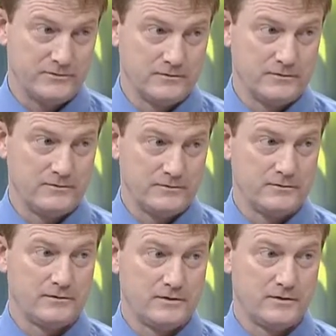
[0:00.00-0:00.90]
play for the
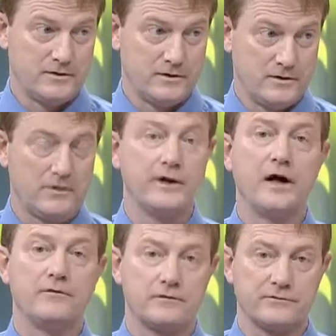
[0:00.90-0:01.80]
King and the Clown.
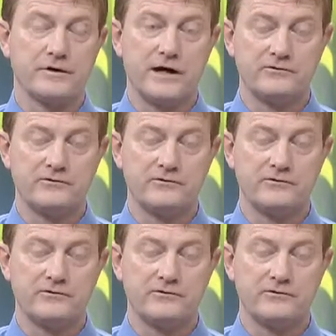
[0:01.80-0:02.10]
Yeah, the, mm -hmm. the mm-hmm.